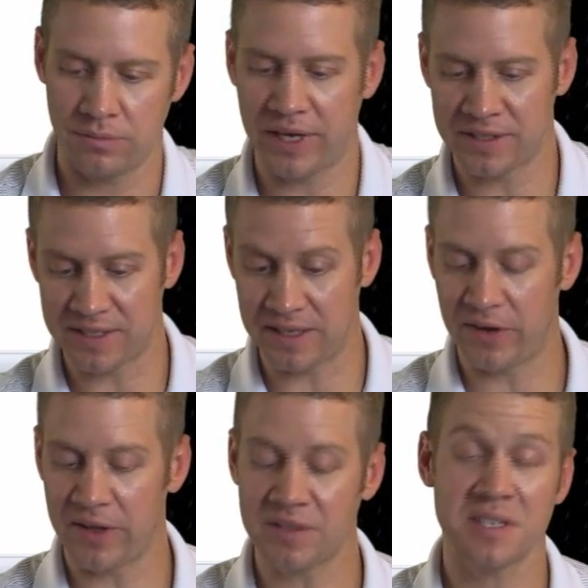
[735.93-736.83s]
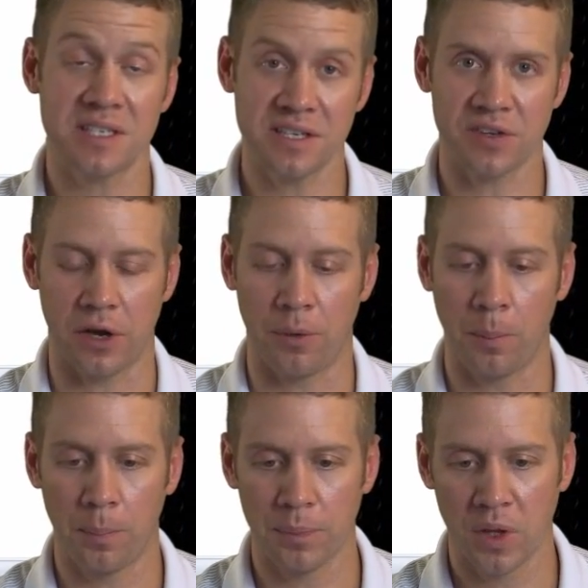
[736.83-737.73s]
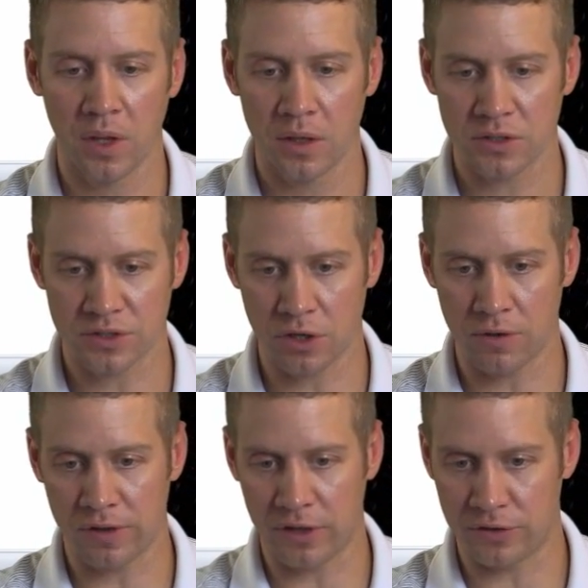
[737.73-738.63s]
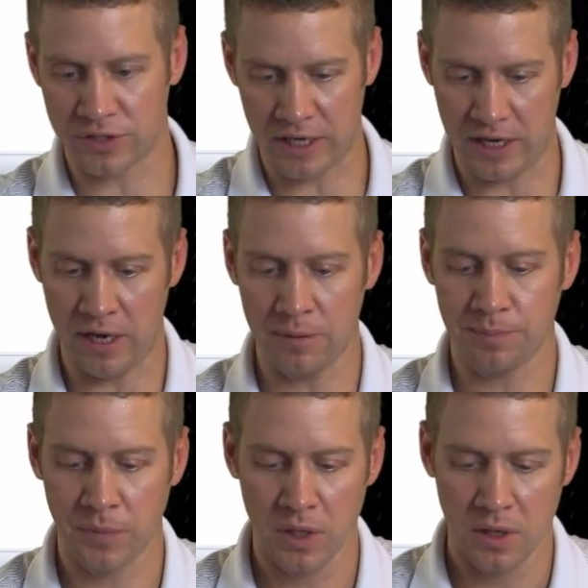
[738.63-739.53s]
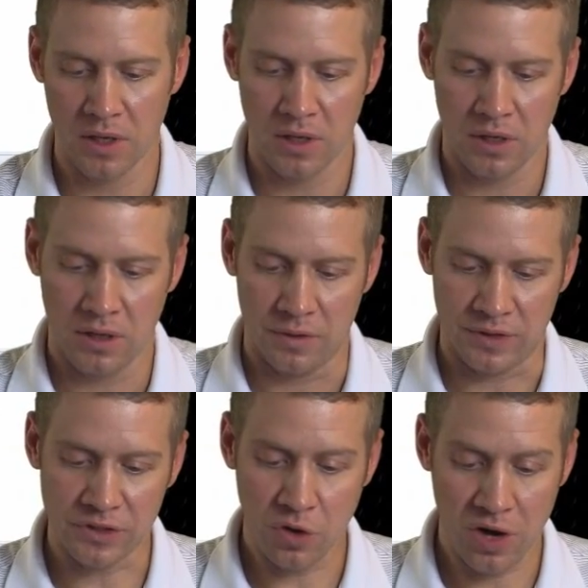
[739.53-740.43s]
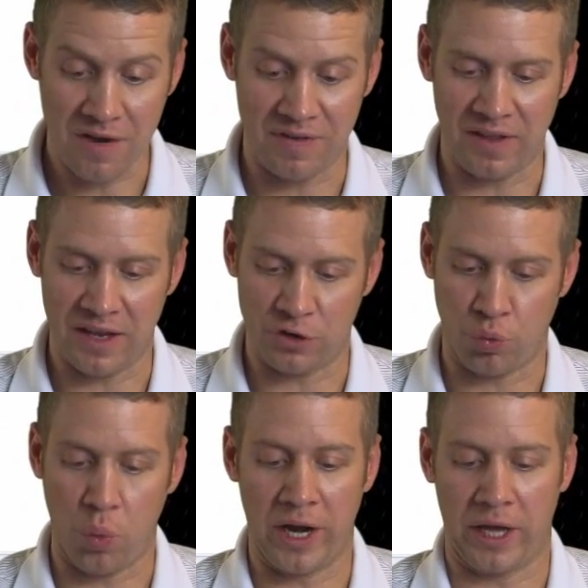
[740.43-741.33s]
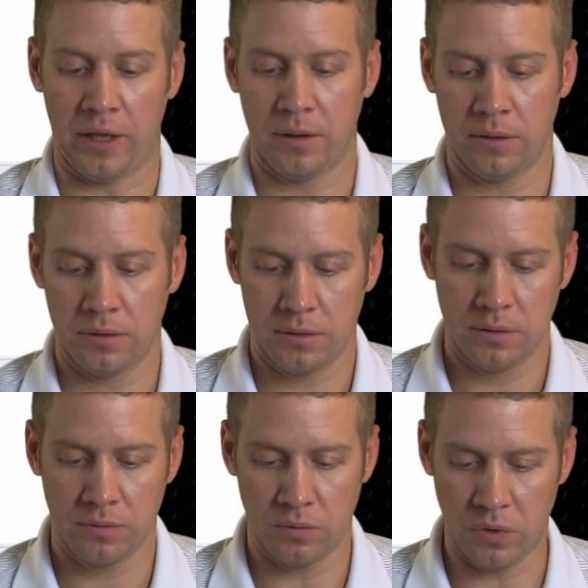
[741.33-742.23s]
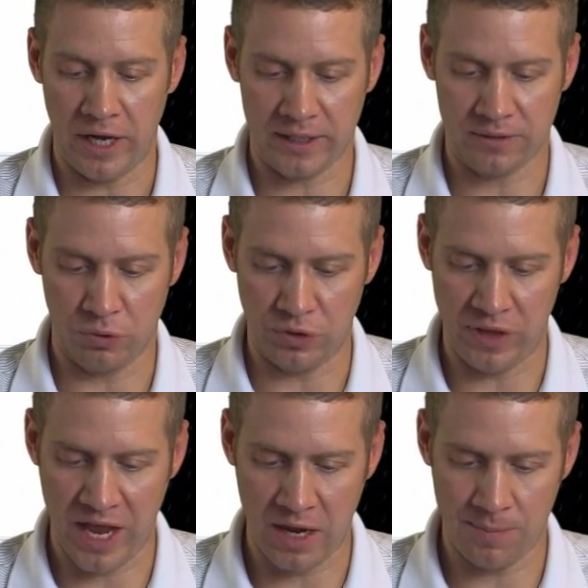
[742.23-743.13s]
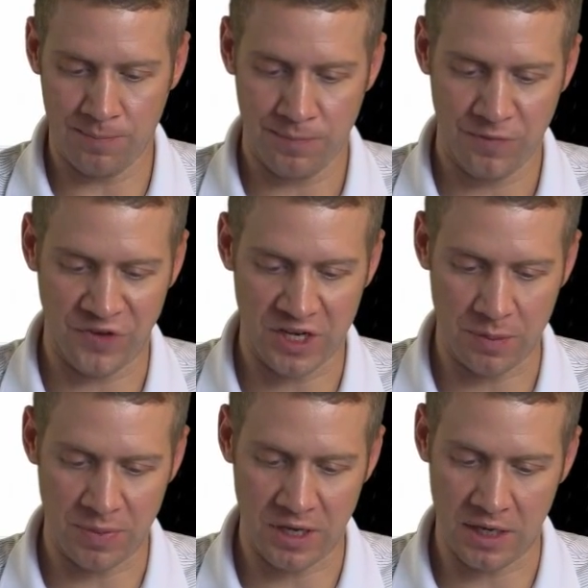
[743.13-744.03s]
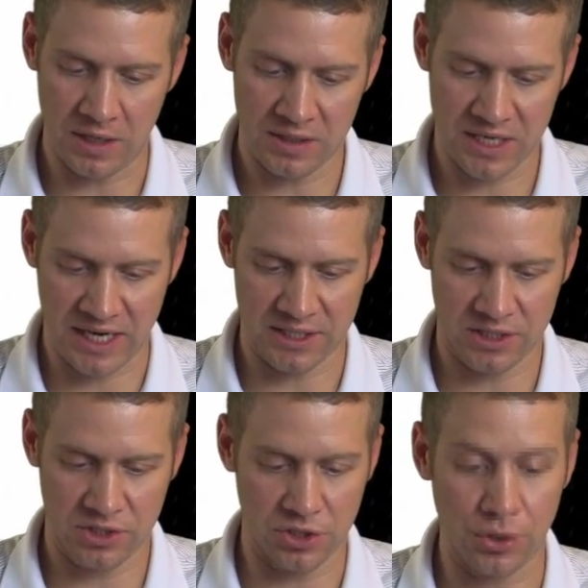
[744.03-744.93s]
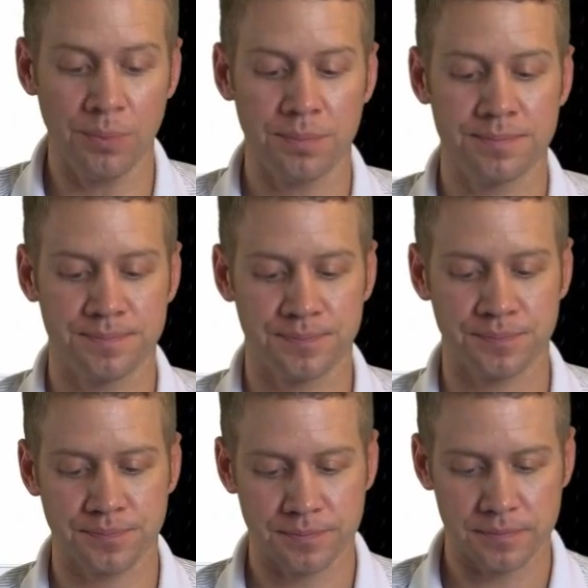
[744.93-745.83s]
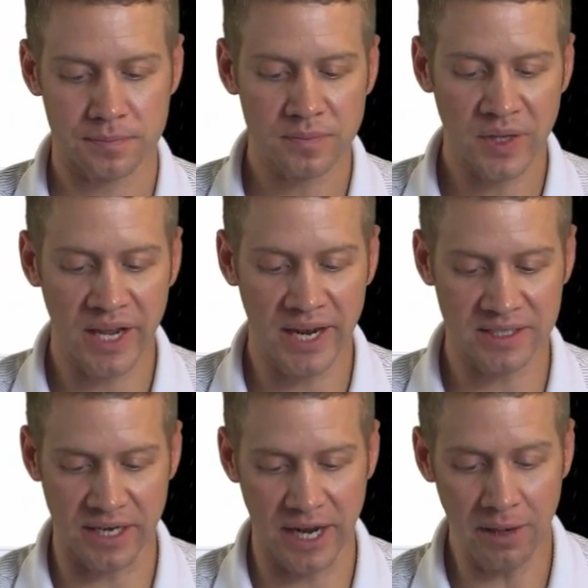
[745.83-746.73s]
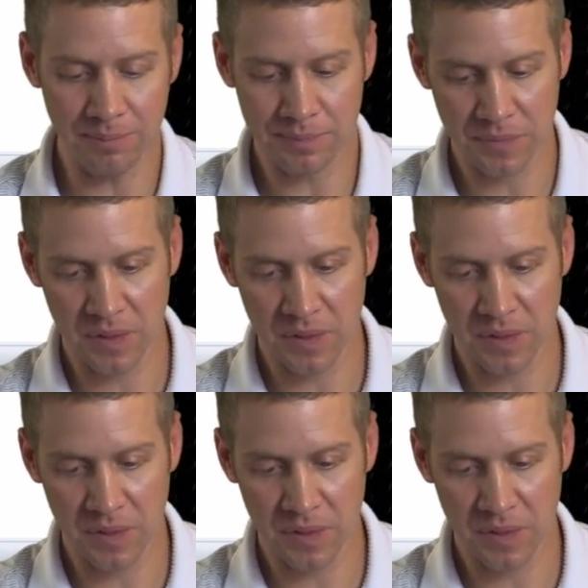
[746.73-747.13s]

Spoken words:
We can see that it's Cisco. So let's go over to the other side now. Let's create VLAN 20. We'll name VTP test 2. Exit out.